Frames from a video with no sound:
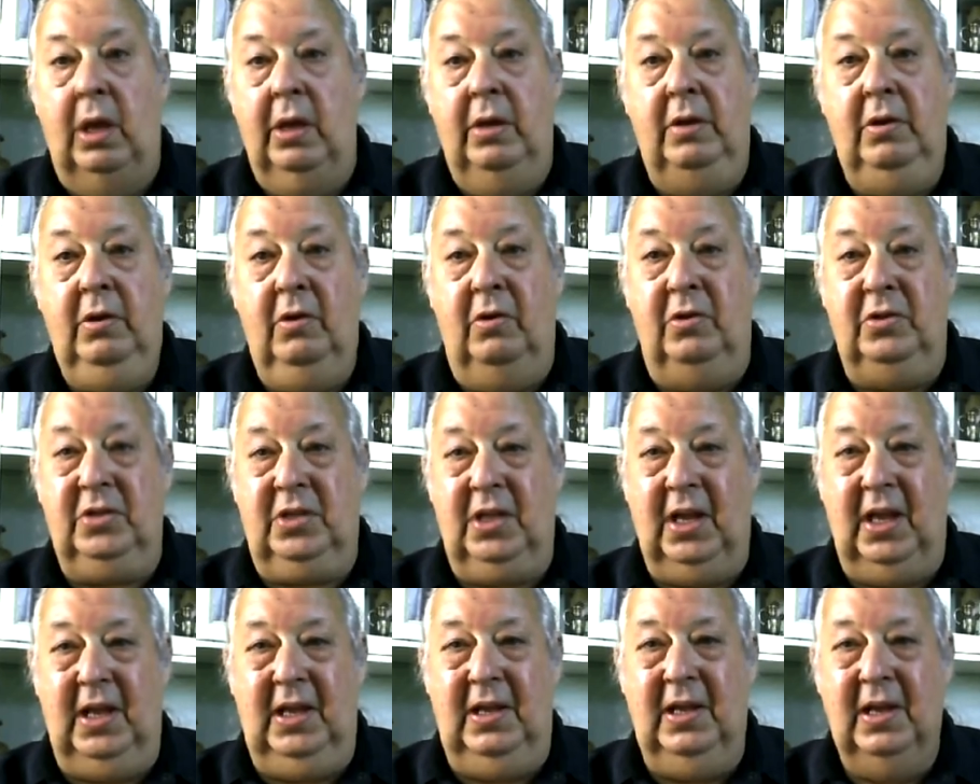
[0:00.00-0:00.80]
you'll
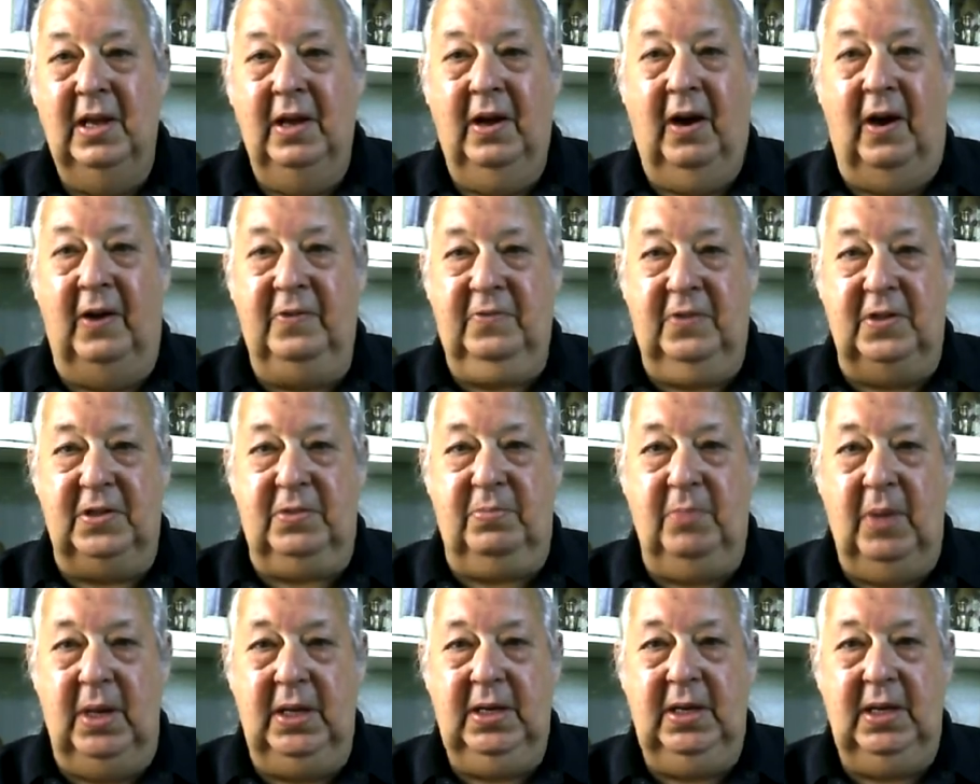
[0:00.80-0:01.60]
say, I've
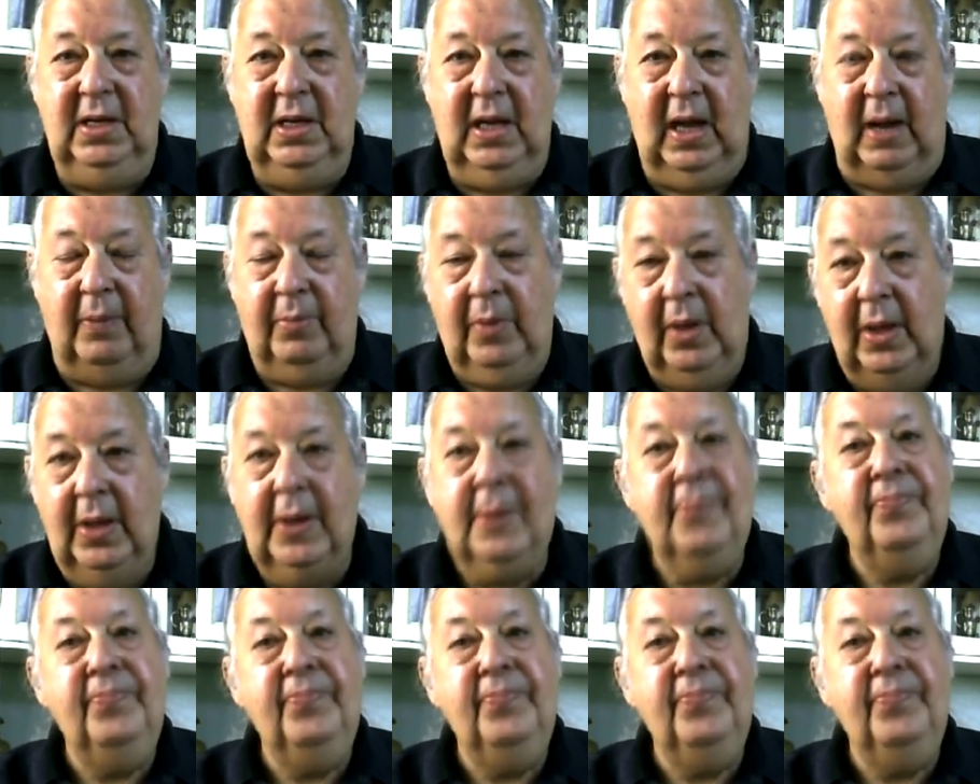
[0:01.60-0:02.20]
just made it up.